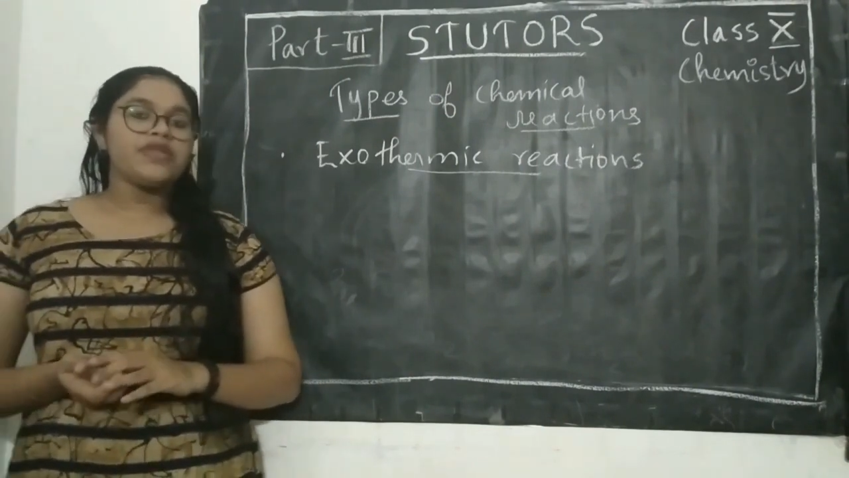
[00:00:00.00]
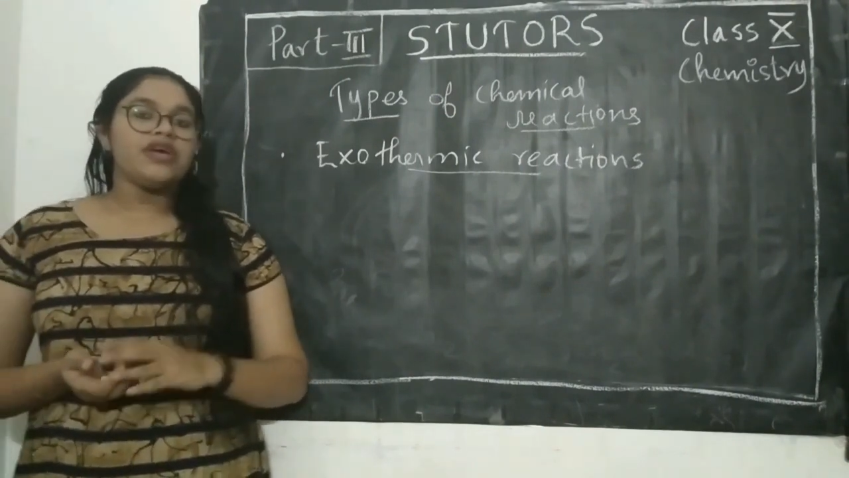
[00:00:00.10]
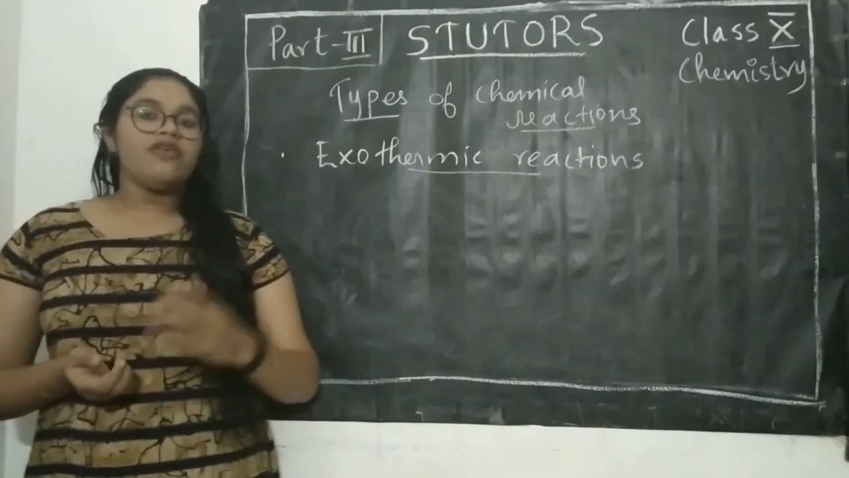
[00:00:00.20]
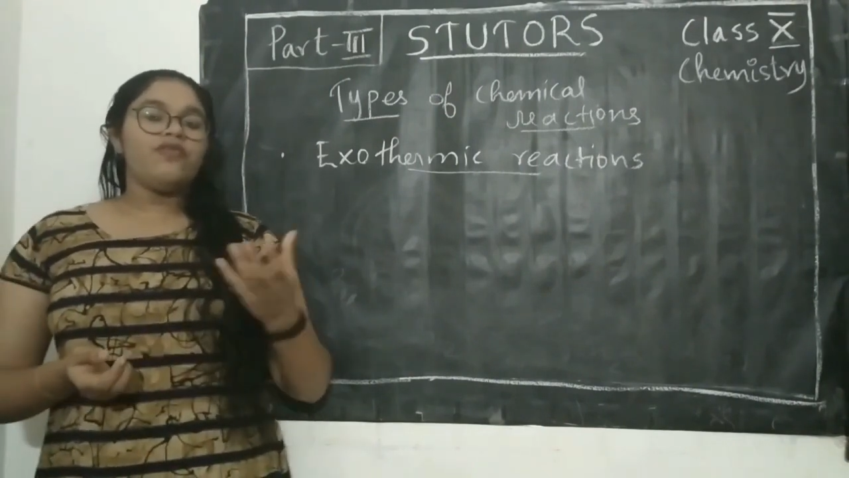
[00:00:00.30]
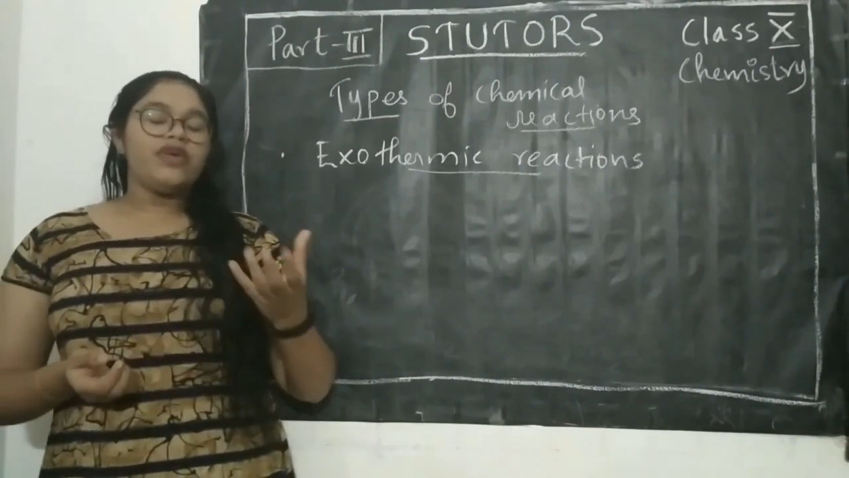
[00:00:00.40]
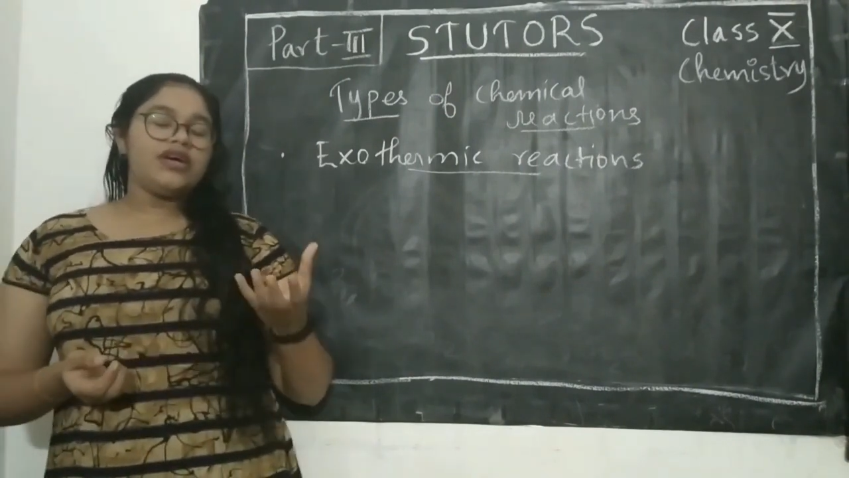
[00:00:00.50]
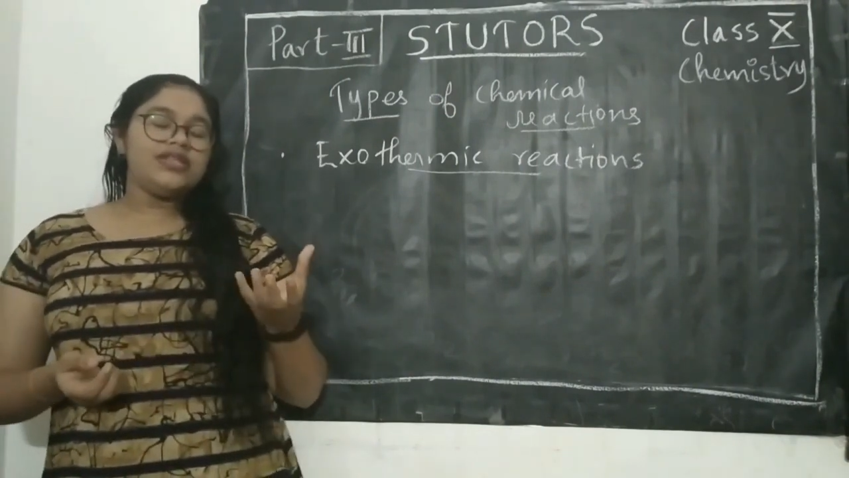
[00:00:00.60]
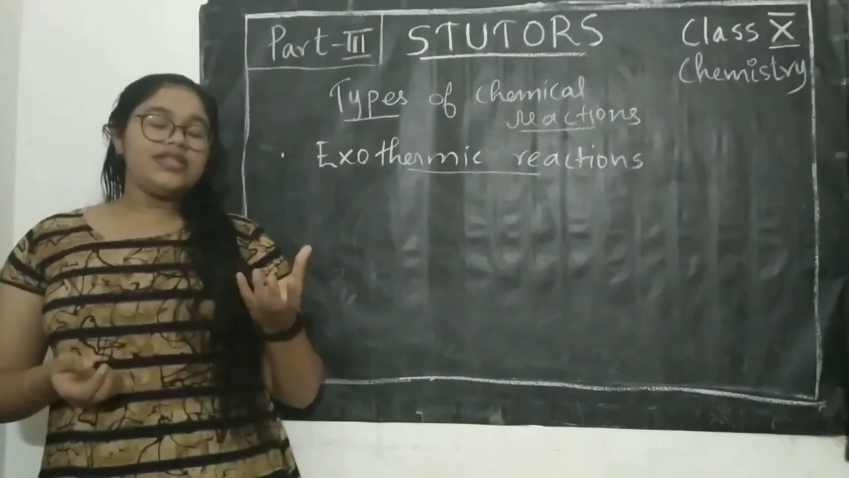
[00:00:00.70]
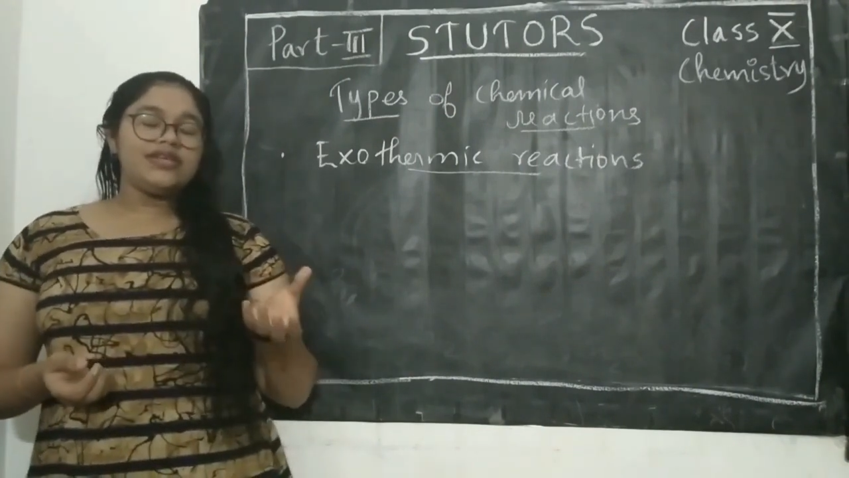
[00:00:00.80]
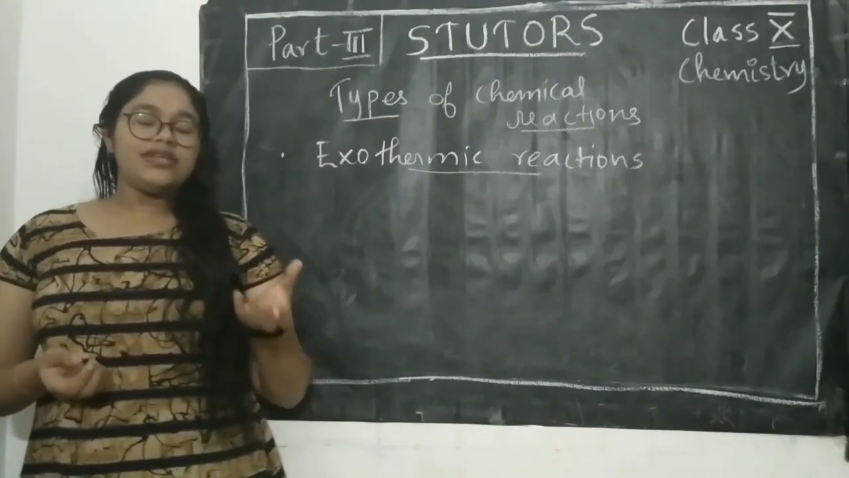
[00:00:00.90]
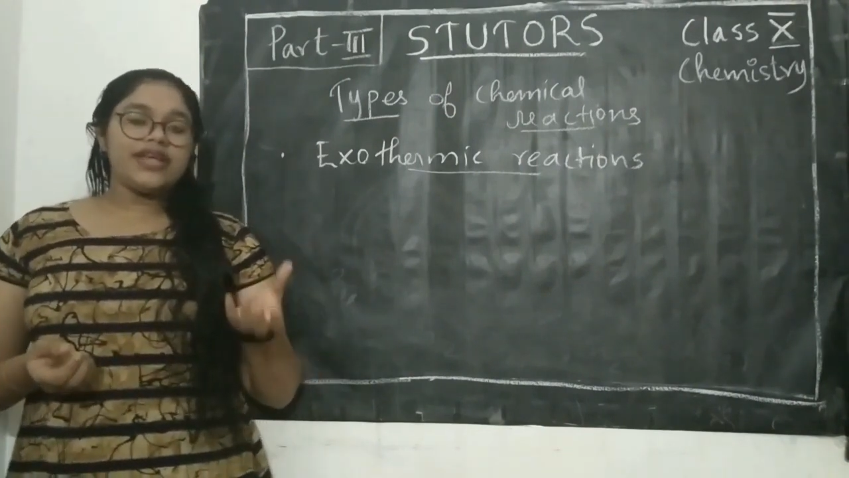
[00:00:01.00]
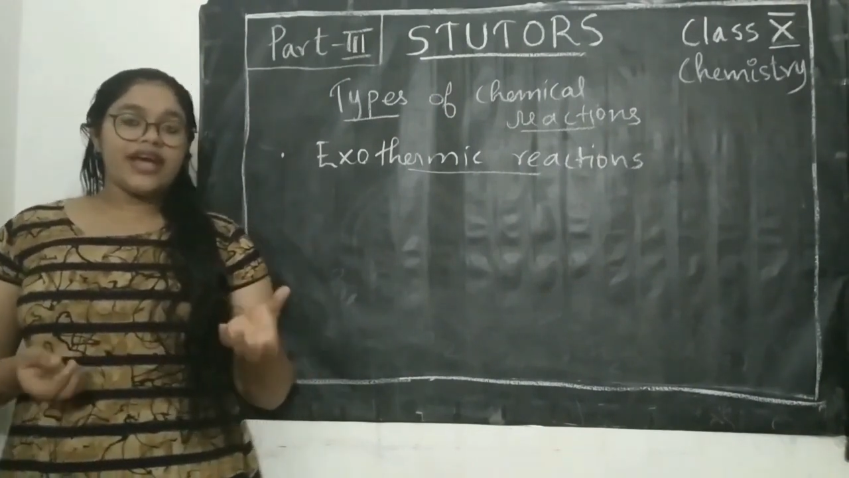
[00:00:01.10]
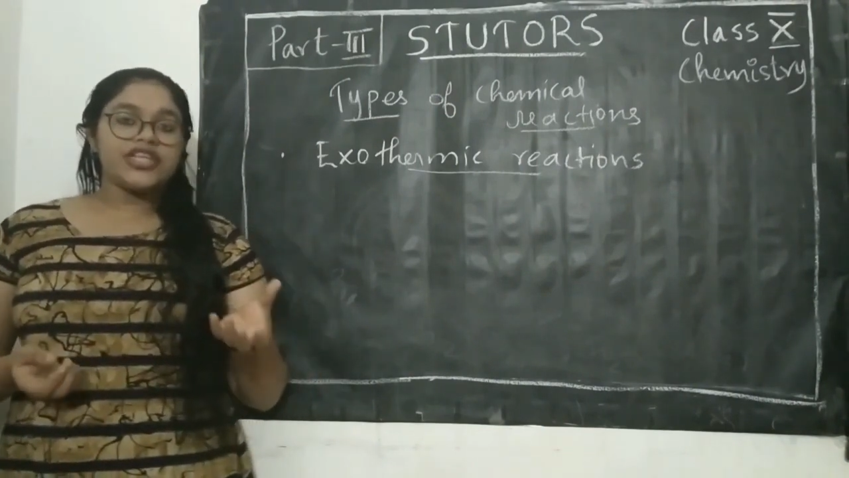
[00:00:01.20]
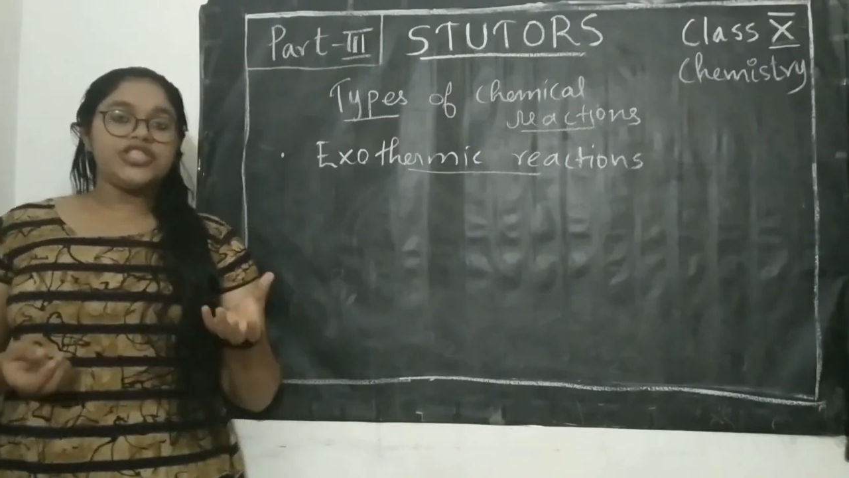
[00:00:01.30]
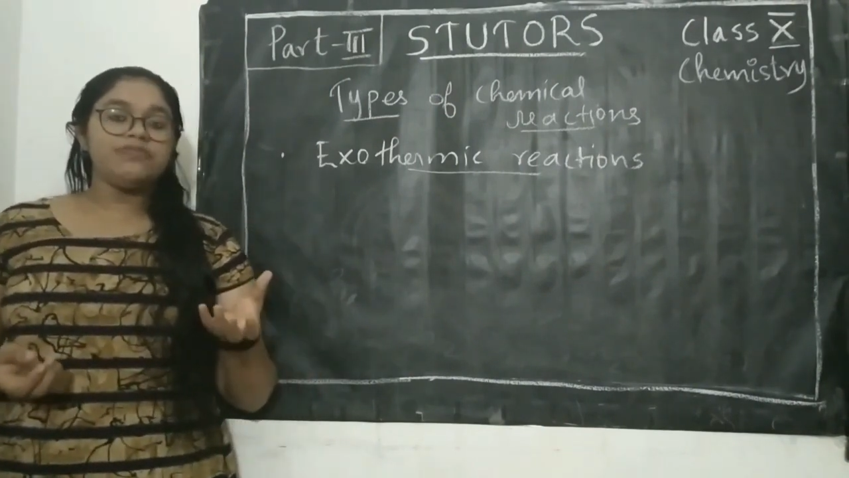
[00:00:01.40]
the reaction
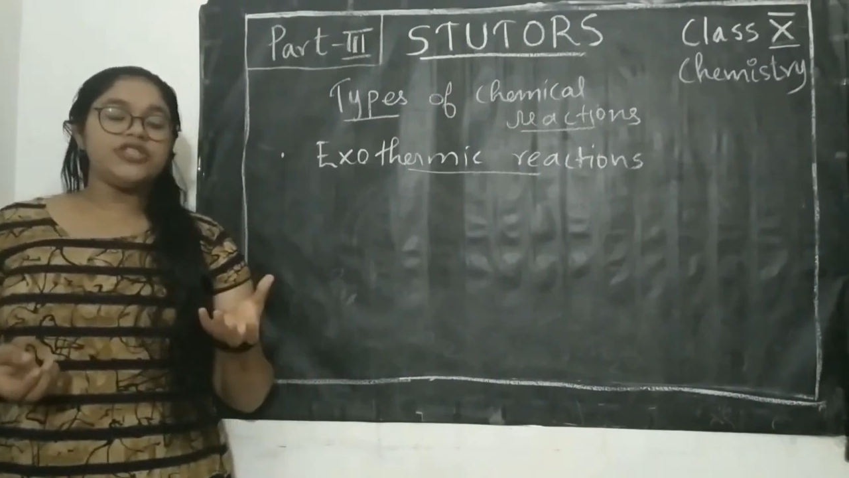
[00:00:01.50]
between